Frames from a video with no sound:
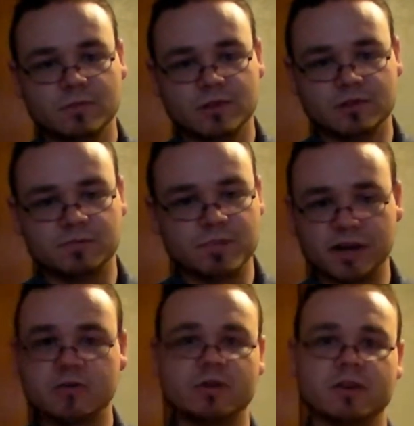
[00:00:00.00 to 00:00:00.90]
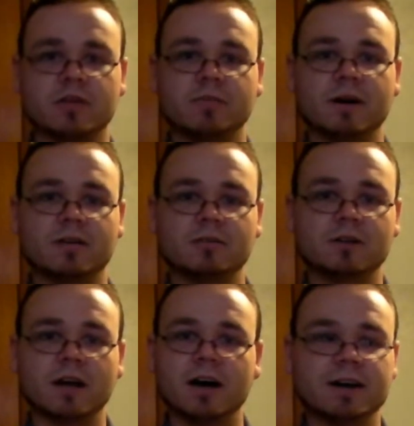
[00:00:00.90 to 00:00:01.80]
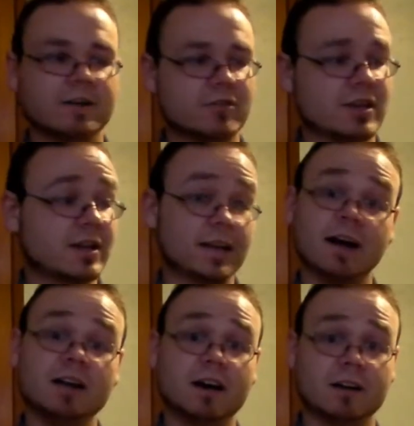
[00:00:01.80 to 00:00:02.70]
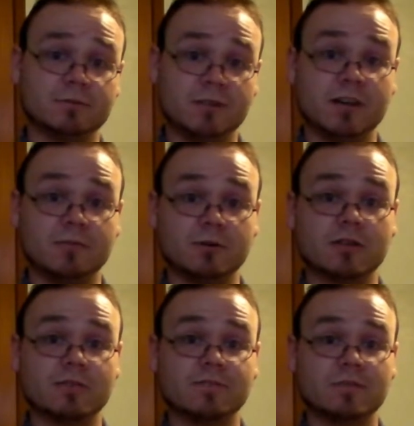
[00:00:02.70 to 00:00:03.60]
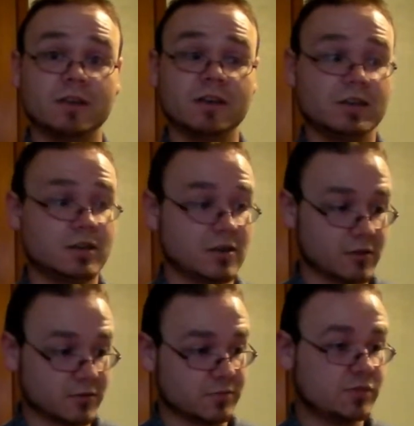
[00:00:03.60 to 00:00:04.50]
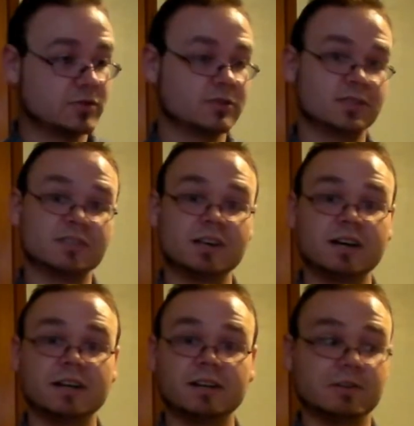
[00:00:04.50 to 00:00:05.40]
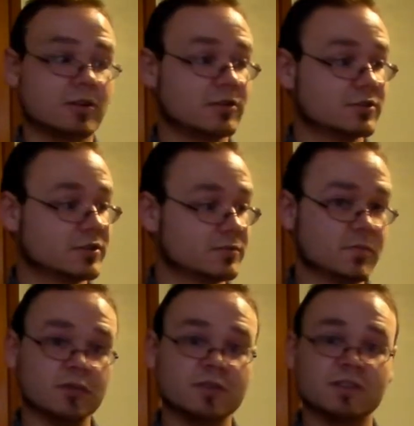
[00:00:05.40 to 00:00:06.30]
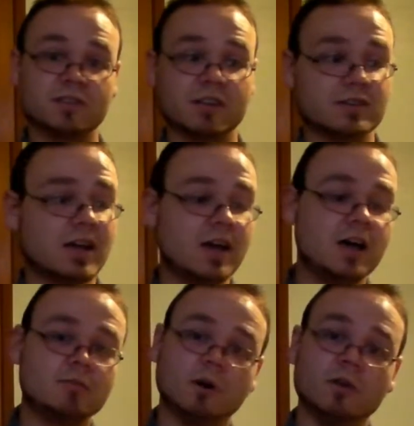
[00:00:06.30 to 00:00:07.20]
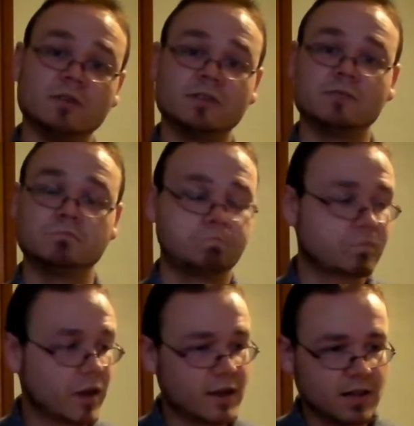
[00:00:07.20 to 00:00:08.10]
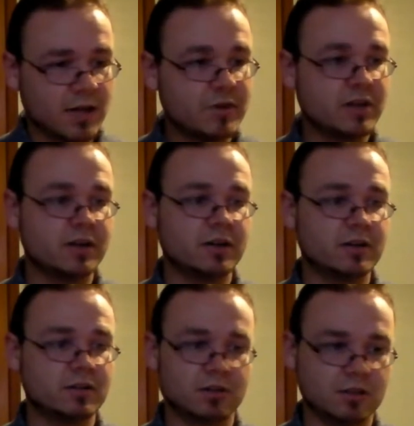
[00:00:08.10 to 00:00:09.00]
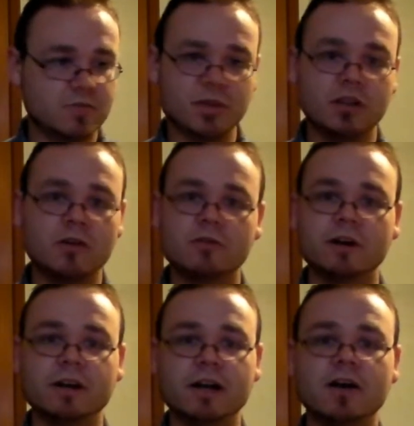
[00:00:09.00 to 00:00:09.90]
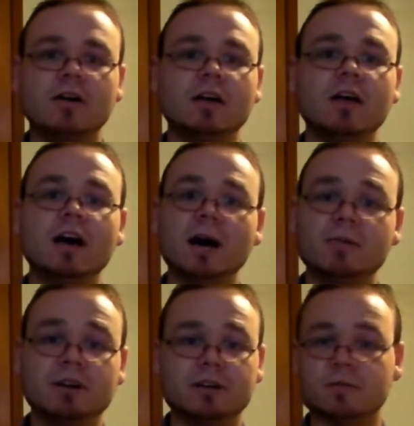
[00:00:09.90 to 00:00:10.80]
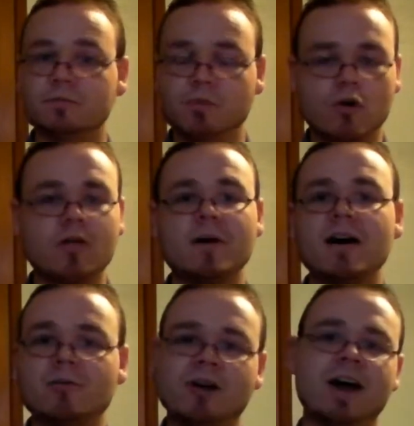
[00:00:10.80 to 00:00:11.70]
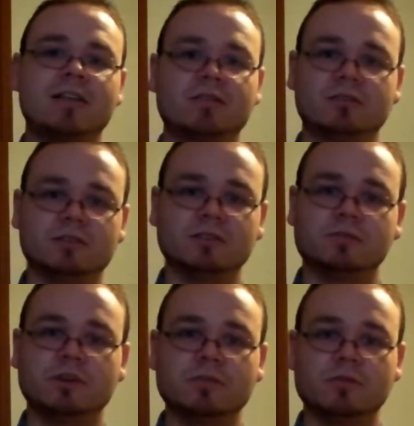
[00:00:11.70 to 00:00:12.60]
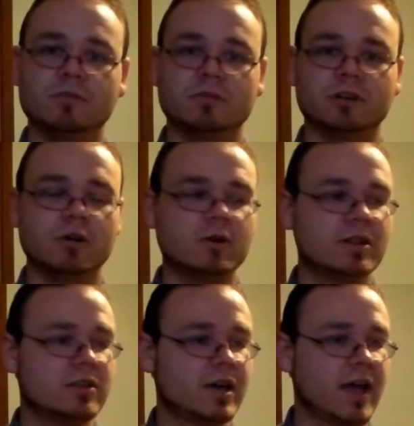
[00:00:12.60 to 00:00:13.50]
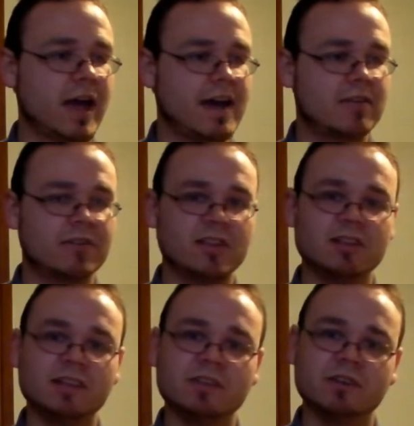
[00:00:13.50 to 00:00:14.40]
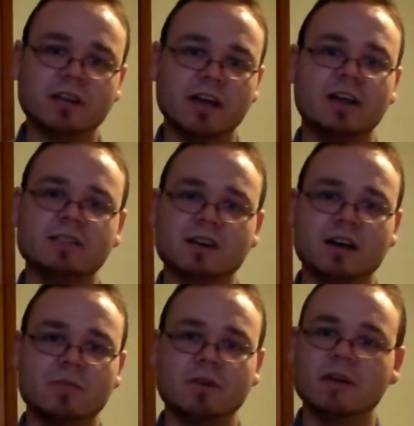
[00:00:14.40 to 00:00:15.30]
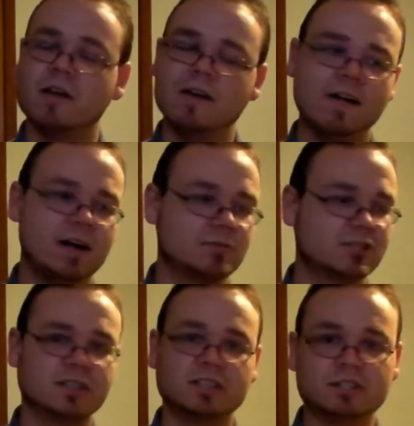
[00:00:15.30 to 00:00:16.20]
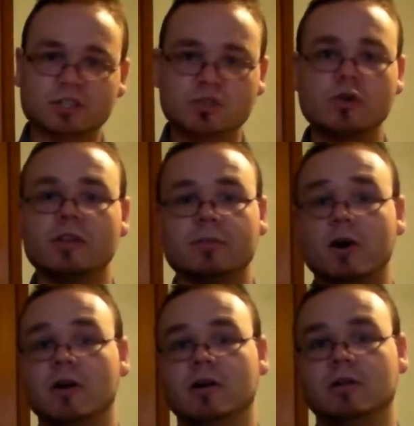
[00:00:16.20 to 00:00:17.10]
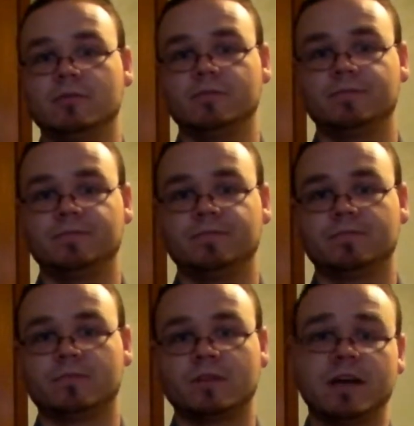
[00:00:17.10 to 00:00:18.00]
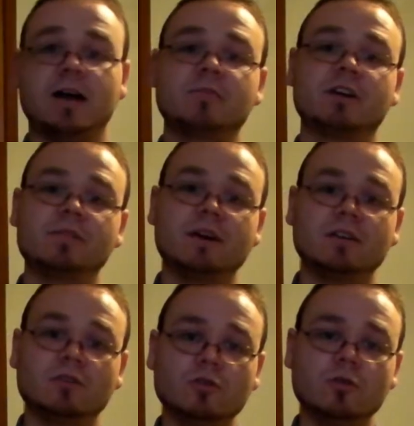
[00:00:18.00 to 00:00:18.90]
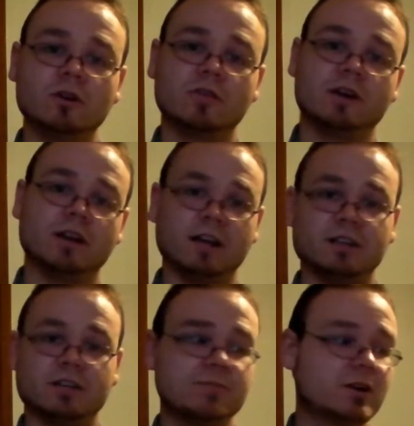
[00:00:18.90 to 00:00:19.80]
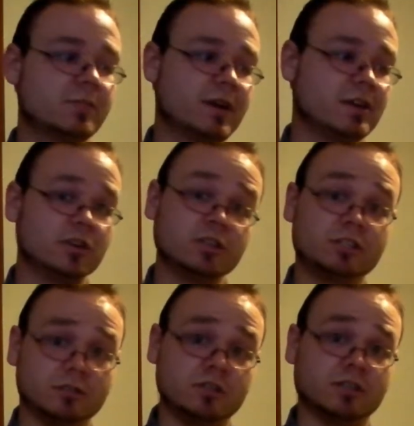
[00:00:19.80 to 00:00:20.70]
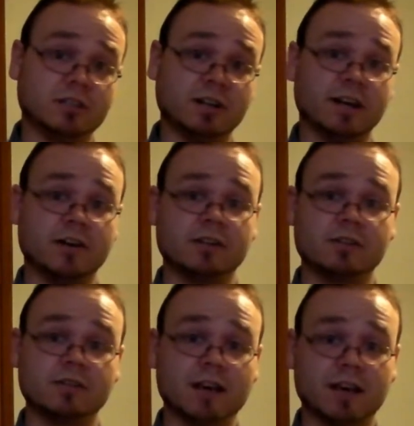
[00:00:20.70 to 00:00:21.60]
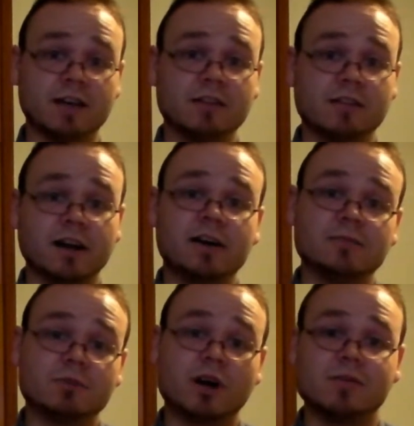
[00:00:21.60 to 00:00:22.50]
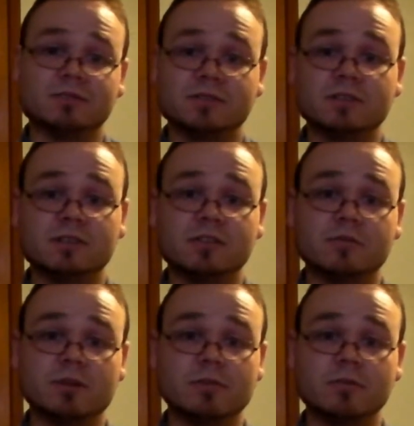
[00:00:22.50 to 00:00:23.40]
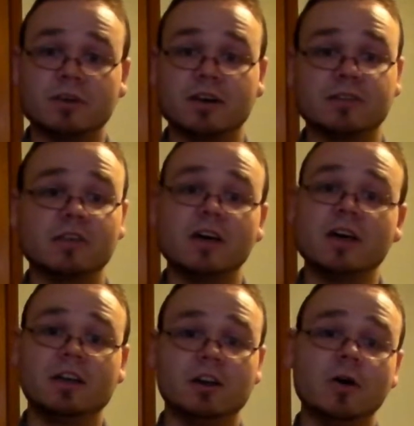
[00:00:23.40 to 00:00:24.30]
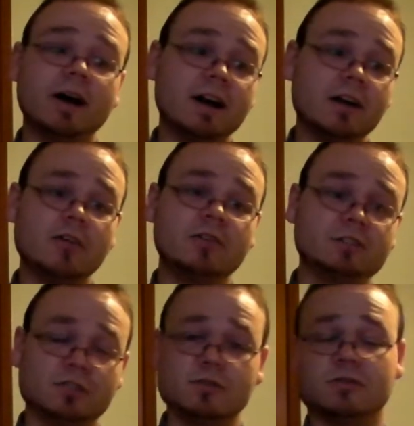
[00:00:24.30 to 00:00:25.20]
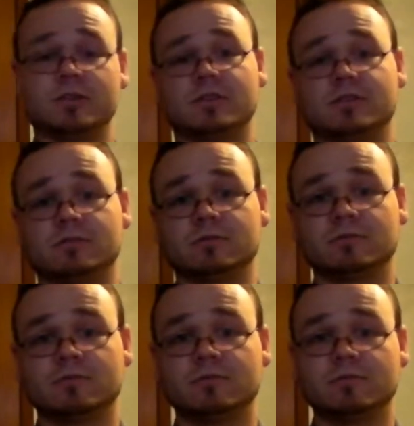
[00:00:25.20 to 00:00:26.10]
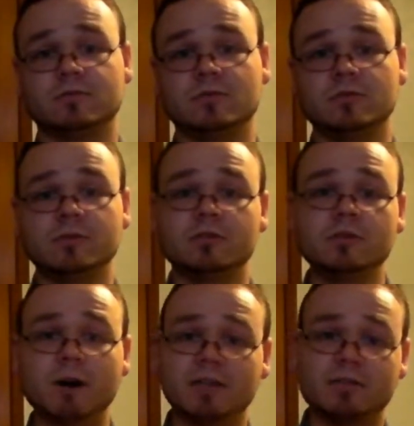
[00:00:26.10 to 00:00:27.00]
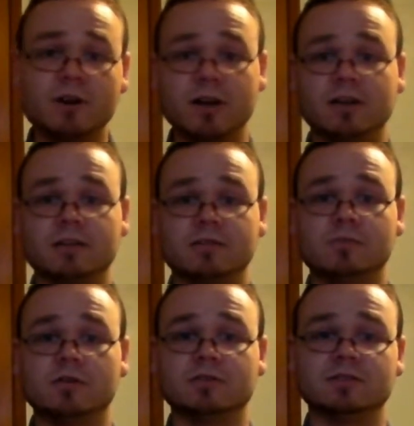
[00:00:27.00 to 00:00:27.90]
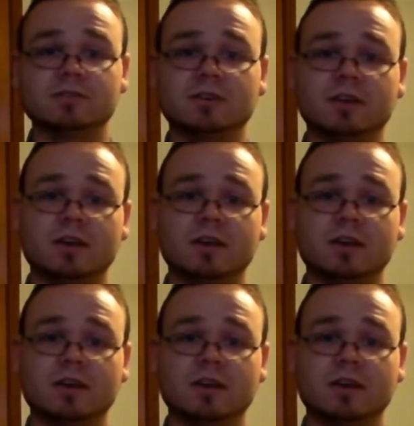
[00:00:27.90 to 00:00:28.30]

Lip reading: just bickering about God and everything, and God got upset with them. He pulls aside and goes to Moses and says, Moses, leave me alone right now. I'm going to pour my wrath on these people. You know what? They aggravate the living daylights out of me. I'm just going to destroy them all. And I'm going to make you a great nation. I'm going to make your children inherit the land that I promised these other people. Because, I know that you're my friend, Moses.